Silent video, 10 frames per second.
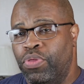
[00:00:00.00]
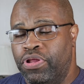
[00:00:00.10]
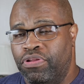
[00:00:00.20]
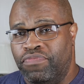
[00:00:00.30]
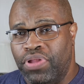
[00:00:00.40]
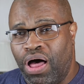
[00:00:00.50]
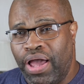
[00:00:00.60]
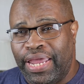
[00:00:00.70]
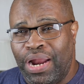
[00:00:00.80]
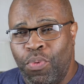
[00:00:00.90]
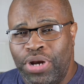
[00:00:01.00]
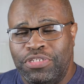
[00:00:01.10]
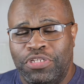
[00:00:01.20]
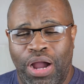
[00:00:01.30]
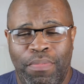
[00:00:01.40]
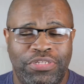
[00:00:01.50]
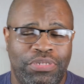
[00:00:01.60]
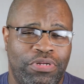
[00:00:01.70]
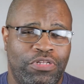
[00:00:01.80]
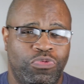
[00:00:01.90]
another vlog, and I wanted to talk about
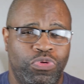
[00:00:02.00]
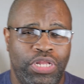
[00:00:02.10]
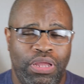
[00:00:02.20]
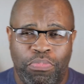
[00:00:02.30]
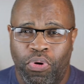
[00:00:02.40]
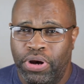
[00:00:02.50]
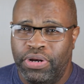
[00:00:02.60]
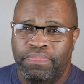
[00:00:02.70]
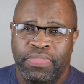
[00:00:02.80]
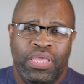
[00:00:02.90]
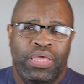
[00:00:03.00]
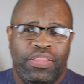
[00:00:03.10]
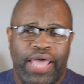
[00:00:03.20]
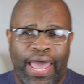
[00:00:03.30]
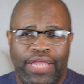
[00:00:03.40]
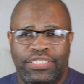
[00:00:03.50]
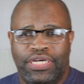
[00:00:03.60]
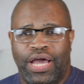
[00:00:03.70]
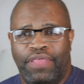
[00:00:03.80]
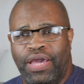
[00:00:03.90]
something that's really important that
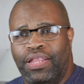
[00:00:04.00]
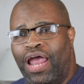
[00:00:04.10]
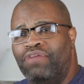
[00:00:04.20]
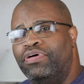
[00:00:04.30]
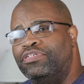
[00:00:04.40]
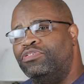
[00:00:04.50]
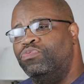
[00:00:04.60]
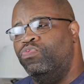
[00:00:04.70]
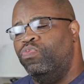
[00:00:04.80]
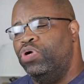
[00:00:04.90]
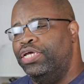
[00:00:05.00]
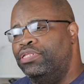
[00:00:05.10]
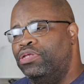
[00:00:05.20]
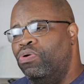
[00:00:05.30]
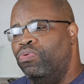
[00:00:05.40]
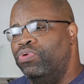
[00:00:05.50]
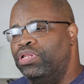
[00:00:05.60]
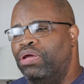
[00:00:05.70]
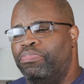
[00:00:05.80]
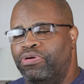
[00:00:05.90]
I think a lot of us, we don't
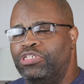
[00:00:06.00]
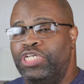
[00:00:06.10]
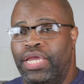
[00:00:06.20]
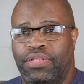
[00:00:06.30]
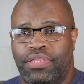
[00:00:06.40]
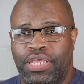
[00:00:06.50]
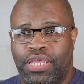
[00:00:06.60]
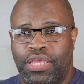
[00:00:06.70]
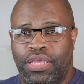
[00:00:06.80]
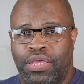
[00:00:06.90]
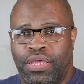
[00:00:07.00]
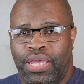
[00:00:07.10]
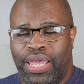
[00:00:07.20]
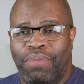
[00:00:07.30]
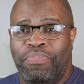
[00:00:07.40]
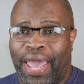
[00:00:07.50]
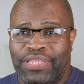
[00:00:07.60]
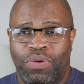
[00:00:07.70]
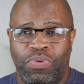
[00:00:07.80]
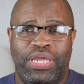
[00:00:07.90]
really appreciate the
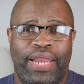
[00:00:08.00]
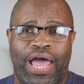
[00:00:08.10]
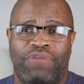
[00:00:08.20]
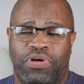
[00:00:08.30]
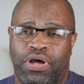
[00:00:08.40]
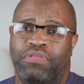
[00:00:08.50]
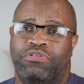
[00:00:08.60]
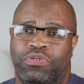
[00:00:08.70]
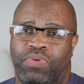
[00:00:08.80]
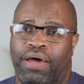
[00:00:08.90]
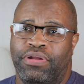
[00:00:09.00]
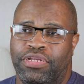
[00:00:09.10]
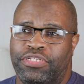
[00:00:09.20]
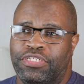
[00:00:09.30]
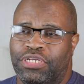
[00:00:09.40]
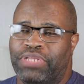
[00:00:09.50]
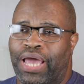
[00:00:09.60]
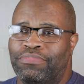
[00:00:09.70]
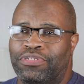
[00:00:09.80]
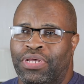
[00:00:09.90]
impact that we can have on others around us. And
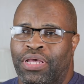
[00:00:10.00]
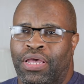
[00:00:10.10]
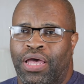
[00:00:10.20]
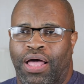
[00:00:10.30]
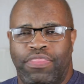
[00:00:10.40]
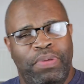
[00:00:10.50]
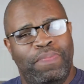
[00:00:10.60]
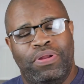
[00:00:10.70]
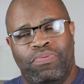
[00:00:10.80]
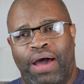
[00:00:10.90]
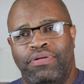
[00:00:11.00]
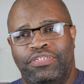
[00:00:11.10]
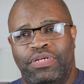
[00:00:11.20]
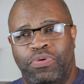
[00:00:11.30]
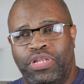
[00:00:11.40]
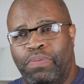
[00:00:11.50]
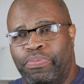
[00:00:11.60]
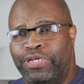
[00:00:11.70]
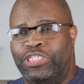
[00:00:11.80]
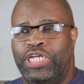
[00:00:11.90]
sometimes the people around us that really
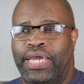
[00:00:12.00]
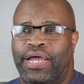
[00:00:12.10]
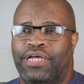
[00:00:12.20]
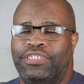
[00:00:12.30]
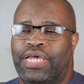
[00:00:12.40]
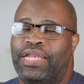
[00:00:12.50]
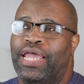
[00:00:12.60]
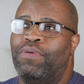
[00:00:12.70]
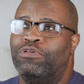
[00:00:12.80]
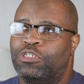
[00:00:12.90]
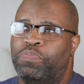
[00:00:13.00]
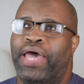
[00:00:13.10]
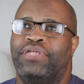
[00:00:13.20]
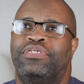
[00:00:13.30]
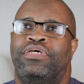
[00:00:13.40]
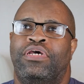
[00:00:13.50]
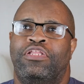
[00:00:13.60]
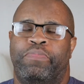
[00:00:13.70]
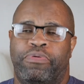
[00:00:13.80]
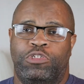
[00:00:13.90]
appreciate us and they respect
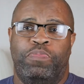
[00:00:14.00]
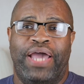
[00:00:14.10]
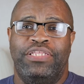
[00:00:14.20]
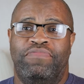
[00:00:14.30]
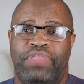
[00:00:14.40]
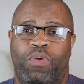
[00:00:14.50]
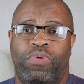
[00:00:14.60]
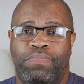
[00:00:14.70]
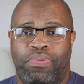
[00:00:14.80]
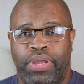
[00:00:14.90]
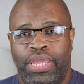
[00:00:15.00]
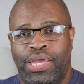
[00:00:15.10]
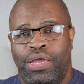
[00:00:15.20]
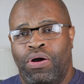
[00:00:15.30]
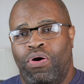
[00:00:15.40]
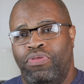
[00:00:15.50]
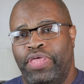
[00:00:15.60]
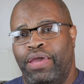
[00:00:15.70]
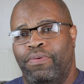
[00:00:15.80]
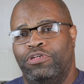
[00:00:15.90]
the perspective that we bring, or
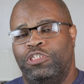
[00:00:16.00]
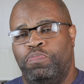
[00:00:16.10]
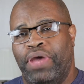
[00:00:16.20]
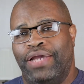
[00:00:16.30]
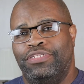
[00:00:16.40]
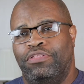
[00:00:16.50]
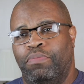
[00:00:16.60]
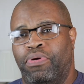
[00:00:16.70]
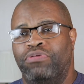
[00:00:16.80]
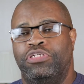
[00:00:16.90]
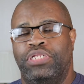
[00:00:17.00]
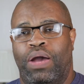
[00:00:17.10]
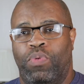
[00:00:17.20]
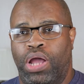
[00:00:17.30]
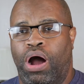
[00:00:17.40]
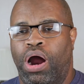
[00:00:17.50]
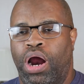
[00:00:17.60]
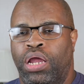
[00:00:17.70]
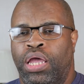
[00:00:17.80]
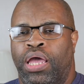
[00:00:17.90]
they respect the person that we
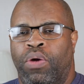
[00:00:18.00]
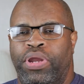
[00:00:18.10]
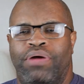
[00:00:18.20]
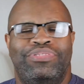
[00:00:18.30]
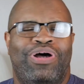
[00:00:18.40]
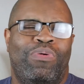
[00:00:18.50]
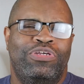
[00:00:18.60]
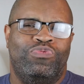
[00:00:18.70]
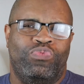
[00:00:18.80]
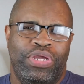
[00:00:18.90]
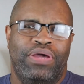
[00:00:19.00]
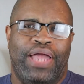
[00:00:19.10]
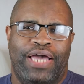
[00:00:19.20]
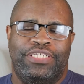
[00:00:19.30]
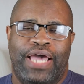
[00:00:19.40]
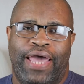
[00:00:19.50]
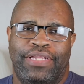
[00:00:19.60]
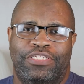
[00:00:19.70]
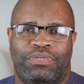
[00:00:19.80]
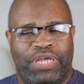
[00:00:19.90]
are, we don't always realize that,
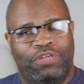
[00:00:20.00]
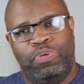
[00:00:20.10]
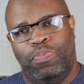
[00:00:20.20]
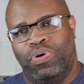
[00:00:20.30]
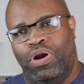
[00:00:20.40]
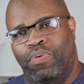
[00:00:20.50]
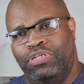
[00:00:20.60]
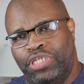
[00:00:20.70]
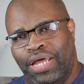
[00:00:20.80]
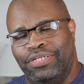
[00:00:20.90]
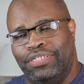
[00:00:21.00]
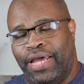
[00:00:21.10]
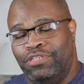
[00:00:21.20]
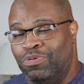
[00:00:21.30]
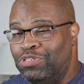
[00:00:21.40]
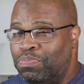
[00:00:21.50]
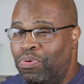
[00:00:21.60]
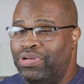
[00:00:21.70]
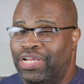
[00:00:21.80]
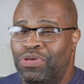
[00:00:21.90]
and sometimes people don't always tell us that. And so it's
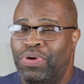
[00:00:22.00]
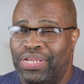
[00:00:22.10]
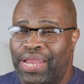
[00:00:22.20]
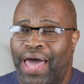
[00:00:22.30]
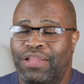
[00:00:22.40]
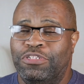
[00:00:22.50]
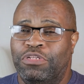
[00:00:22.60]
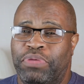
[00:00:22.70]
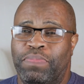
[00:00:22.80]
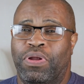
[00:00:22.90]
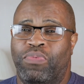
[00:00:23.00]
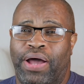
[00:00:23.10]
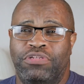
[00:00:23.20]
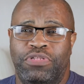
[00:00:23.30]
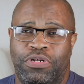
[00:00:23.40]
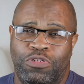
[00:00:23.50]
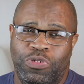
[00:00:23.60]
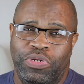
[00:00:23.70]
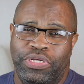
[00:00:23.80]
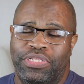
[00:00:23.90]
important that you acknowledge the people around you that are
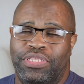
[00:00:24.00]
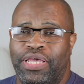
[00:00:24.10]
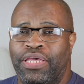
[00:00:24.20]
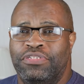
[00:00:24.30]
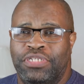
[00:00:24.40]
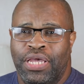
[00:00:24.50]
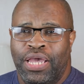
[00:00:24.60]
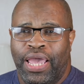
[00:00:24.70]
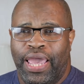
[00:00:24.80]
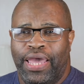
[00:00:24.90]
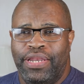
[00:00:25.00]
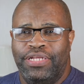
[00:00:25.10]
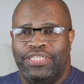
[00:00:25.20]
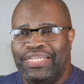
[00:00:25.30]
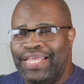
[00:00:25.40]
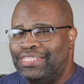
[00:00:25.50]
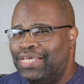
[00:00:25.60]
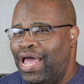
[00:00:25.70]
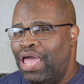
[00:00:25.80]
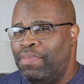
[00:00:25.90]
doing good things, and take that
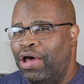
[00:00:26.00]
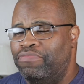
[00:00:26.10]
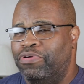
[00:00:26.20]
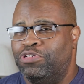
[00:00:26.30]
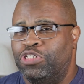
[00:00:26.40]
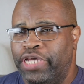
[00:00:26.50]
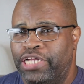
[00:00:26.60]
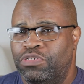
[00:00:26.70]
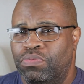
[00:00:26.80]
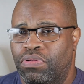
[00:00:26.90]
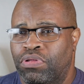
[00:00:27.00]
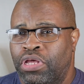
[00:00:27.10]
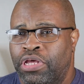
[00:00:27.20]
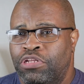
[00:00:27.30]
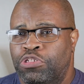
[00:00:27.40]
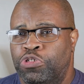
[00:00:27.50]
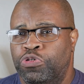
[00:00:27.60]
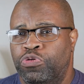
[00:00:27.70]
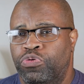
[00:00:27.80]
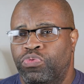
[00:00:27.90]
time out of your schedule
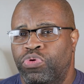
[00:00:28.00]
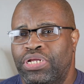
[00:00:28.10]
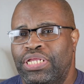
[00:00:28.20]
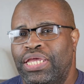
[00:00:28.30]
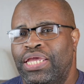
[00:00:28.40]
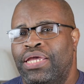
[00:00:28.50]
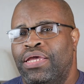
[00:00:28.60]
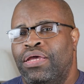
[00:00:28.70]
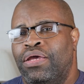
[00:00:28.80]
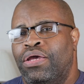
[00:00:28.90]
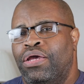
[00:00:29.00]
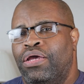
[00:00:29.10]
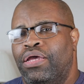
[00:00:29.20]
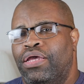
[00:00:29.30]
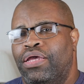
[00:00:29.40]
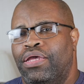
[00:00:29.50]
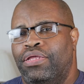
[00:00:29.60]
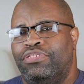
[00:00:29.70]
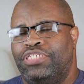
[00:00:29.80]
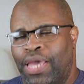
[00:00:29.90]
to really
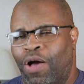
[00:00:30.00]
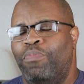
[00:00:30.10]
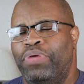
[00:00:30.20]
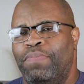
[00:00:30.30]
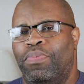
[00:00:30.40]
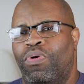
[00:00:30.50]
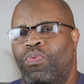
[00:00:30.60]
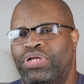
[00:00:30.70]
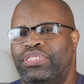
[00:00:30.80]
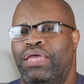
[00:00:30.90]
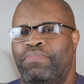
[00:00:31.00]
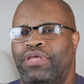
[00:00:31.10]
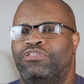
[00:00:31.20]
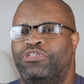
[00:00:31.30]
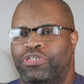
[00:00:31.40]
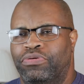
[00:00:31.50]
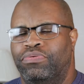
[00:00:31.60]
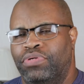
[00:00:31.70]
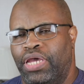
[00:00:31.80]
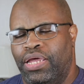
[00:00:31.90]
tell people what they mean to you
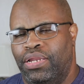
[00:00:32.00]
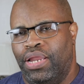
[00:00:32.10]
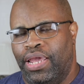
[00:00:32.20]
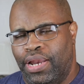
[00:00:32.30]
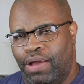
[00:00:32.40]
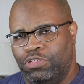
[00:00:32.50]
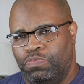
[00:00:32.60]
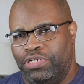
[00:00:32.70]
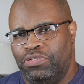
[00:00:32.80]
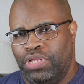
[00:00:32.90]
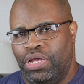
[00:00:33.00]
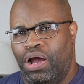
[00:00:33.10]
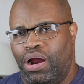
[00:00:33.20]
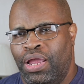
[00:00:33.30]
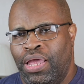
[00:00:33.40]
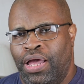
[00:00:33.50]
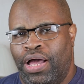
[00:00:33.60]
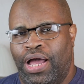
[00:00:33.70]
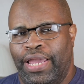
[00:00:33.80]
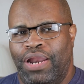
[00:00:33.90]
and how special they are.
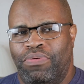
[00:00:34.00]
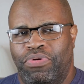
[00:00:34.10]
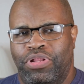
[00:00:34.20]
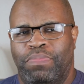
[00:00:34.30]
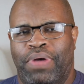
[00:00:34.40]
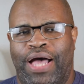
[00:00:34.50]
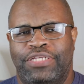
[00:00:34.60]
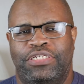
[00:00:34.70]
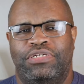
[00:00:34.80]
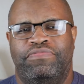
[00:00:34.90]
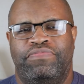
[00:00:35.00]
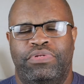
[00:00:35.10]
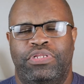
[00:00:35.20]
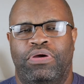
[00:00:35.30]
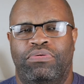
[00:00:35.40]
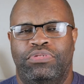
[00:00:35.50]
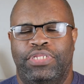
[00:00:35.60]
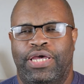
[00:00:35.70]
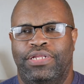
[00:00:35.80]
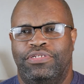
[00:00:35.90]
I got a really positive note
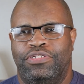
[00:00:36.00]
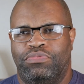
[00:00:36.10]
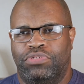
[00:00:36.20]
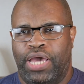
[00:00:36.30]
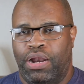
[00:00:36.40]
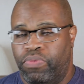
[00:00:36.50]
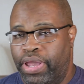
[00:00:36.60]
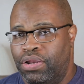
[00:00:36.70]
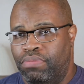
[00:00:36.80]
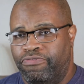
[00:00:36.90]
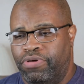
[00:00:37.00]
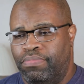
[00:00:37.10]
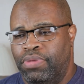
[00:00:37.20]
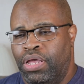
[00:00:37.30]
that just was kind of random from